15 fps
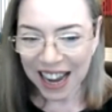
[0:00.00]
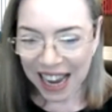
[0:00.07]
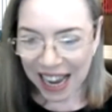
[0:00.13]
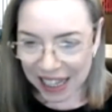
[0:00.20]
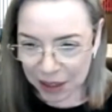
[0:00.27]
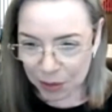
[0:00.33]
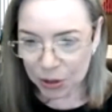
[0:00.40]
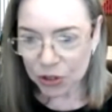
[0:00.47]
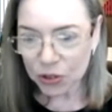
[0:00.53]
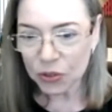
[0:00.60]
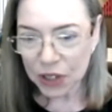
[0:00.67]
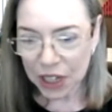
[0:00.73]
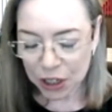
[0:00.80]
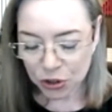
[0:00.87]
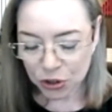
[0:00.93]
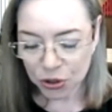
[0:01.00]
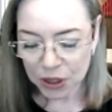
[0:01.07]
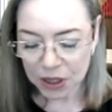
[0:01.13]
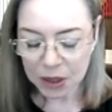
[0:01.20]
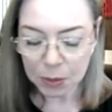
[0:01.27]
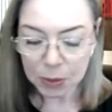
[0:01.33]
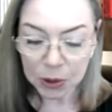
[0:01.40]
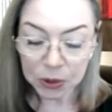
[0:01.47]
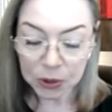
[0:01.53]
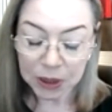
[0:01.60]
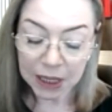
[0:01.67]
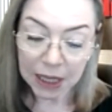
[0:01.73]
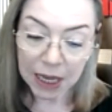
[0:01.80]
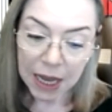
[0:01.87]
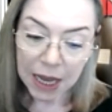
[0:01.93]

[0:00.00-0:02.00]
elements of nature in the building.